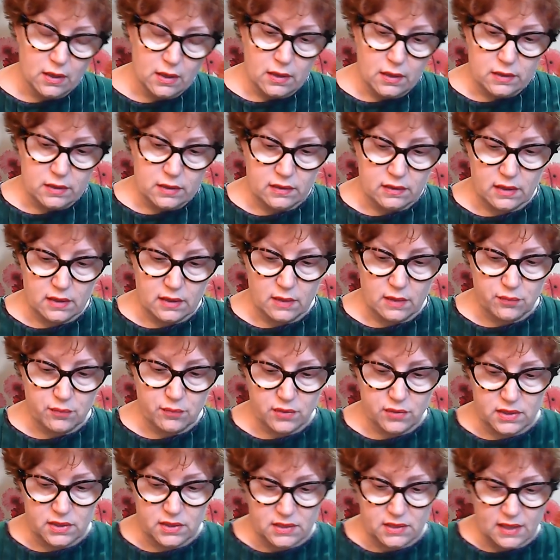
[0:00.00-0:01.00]
Then he
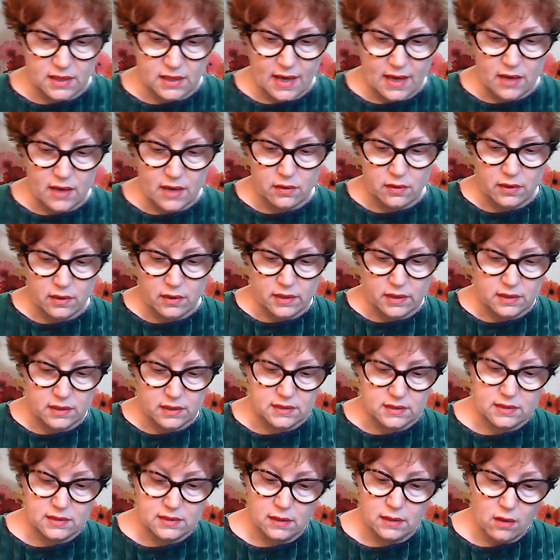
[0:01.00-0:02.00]
put his ladder
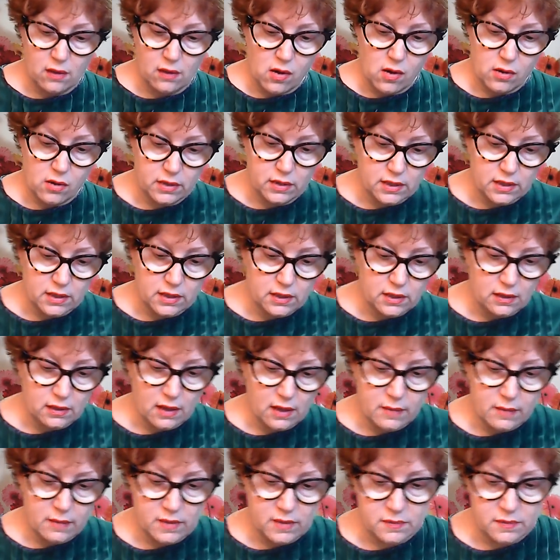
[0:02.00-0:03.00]
against the log, and he
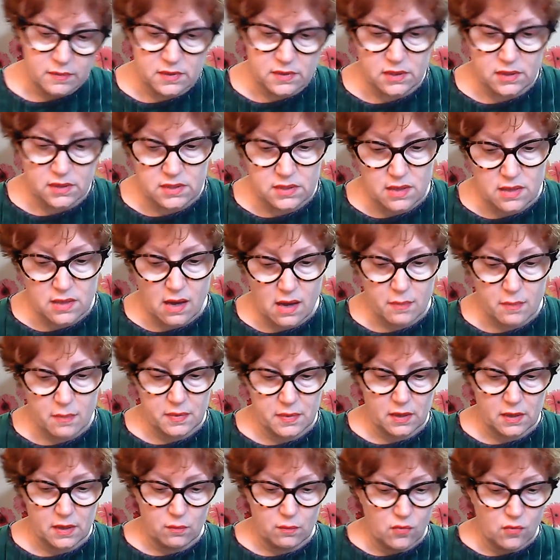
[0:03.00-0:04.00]
climbed up to the top, and
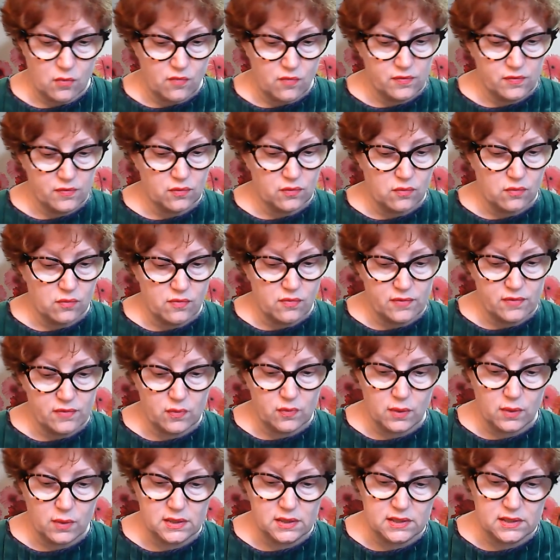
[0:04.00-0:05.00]
he moved the roof to
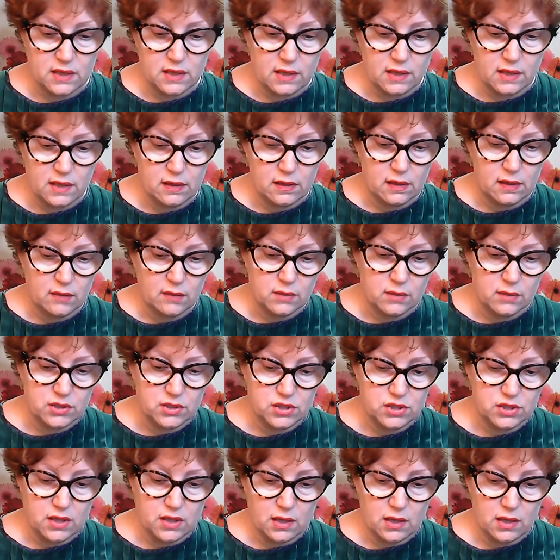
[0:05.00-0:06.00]
one side, and he
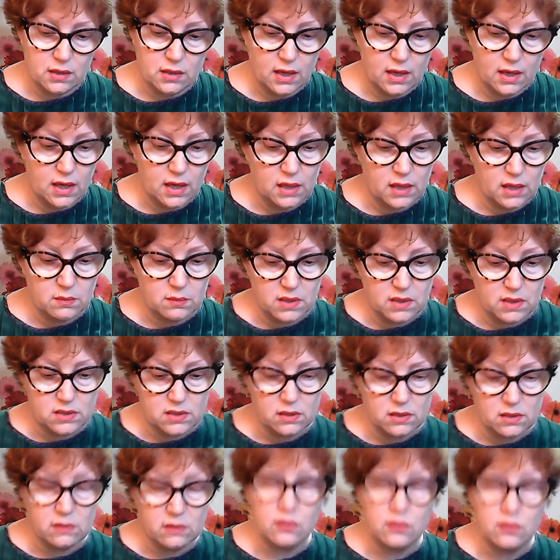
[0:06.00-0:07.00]
reached down to hang meat
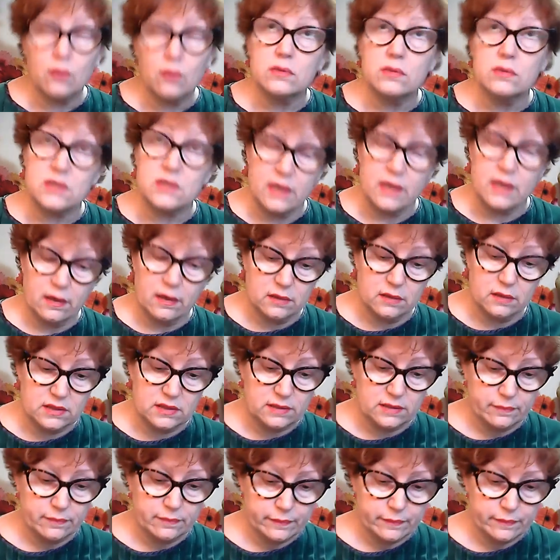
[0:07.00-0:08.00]
on those nails.
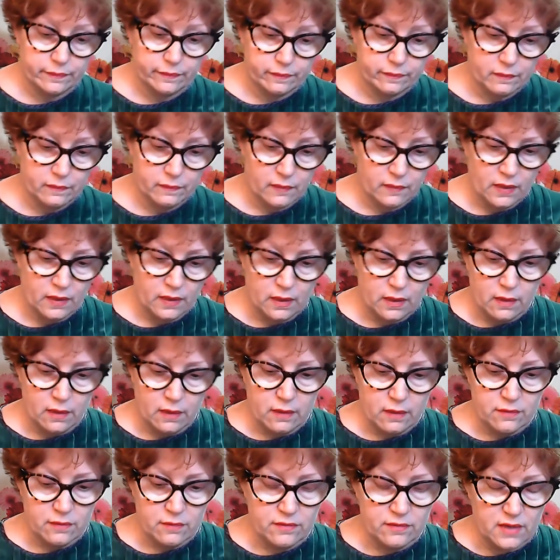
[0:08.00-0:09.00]

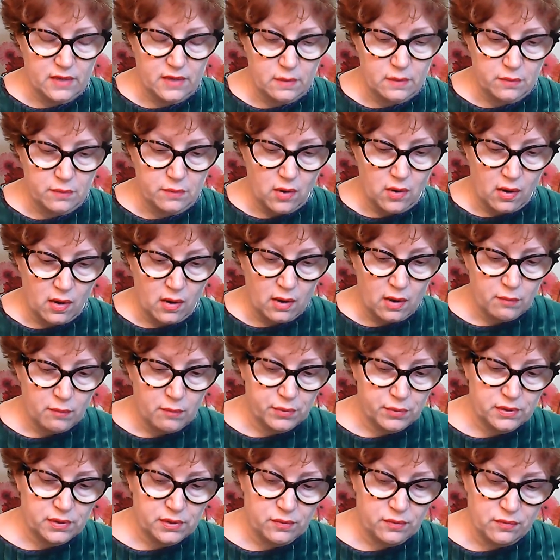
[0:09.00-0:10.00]
Then Pa
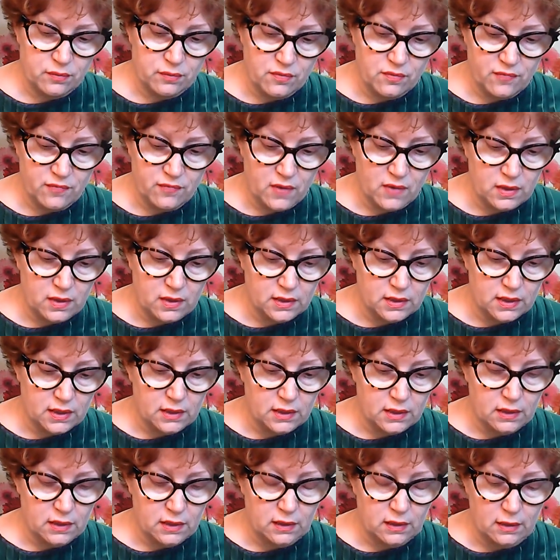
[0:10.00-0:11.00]
put the roof on
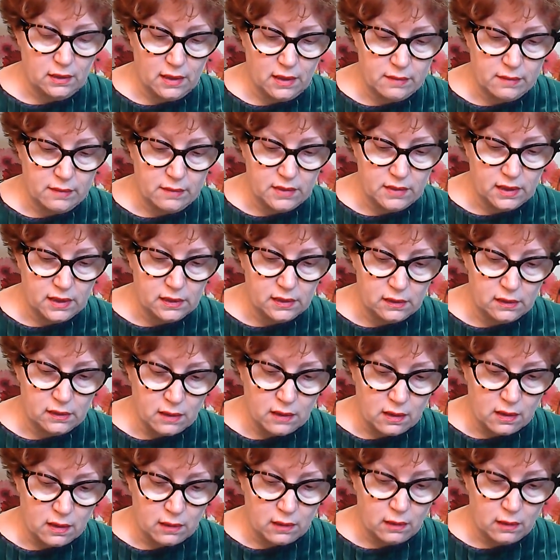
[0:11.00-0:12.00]
again and climbed down
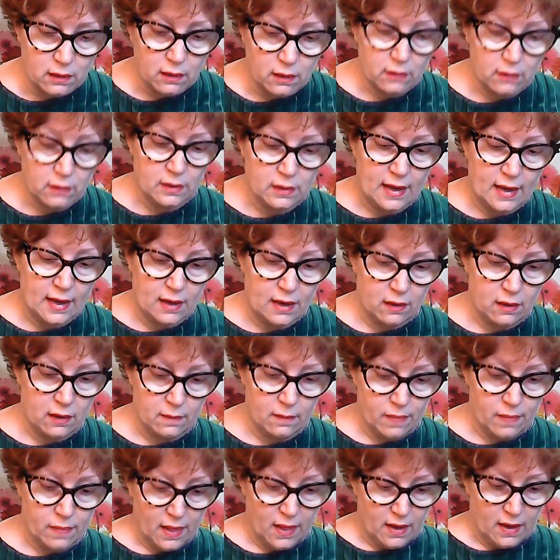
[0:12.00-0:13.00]
the ladder
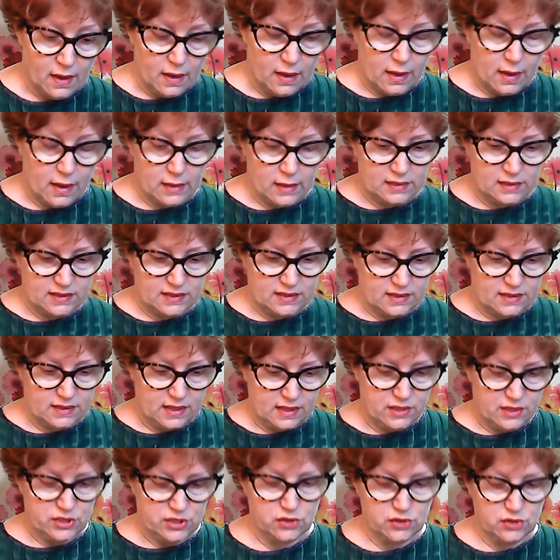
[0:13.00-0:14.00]
and
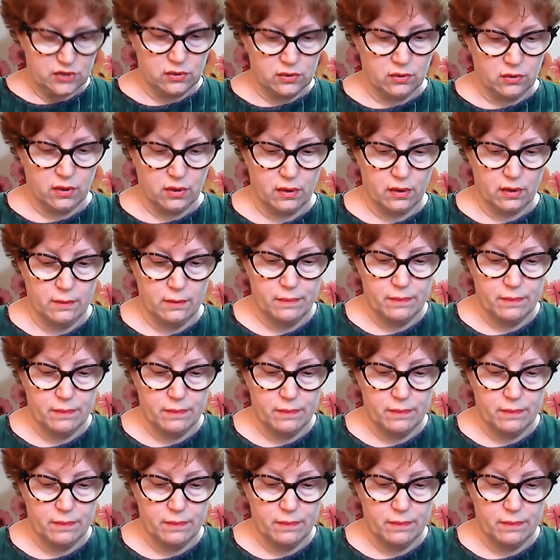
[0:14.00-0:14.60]
said to Laura,